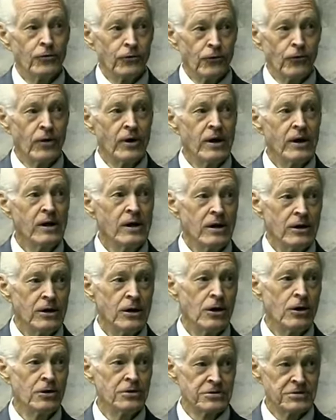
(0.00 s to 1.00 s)
3
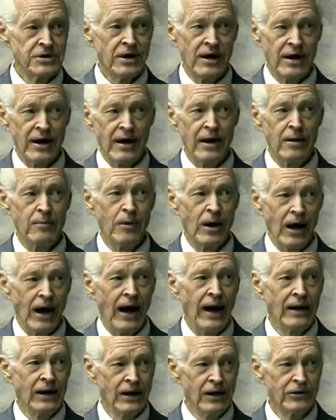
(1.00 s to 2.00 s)
years' time,
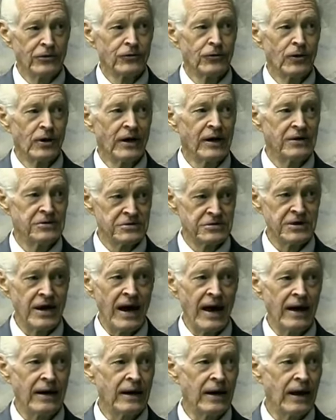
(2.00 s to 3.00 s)
I literally
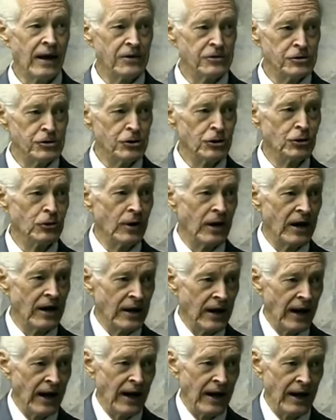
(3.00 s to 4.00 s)
sat, as you
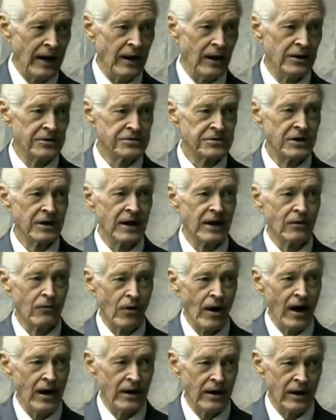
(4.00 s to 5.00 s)
and I are sitting
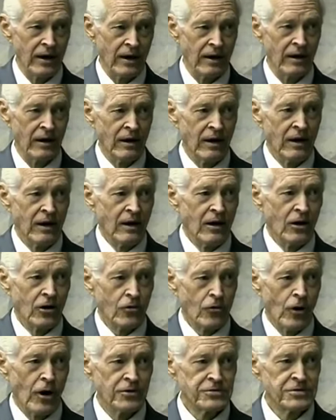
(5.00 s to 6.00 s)
right now,
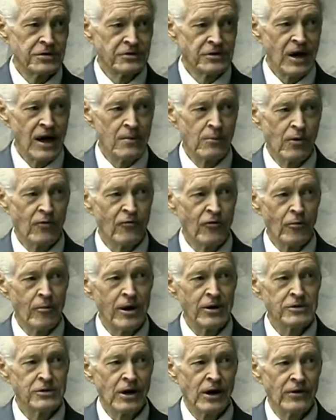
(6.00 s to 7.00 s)
across the table from
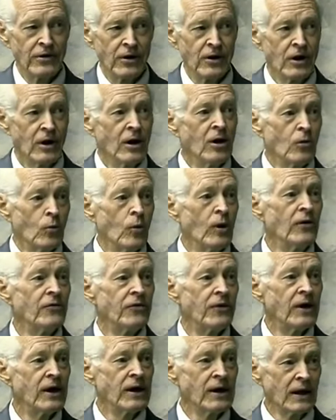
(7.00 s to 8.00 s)
each other
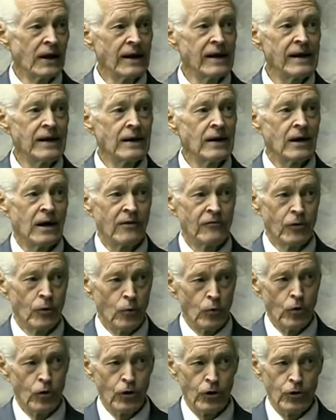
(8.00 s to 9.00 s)
with the elite of the
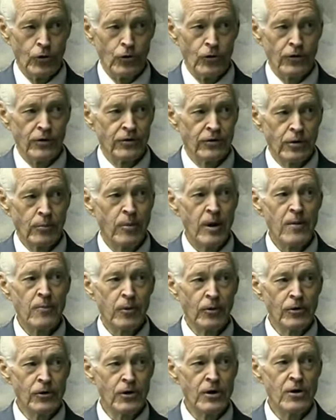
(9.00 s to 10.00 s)
world, the
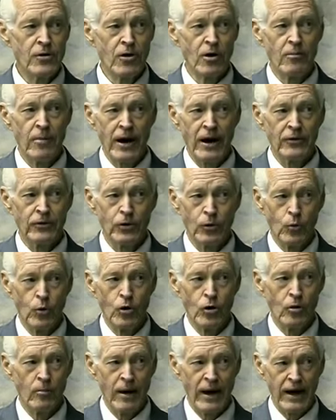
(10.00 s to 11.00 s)
people you hear about in the
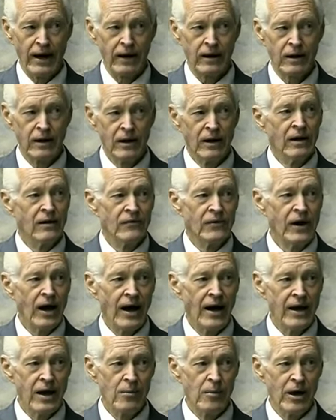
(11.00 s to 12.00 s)
World Bank, the
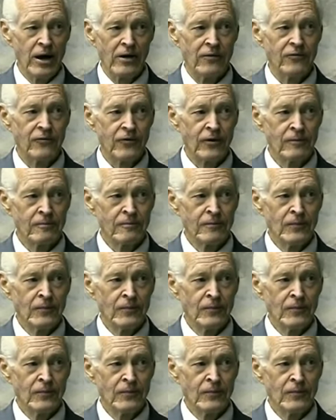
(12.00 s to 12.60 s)
IMF,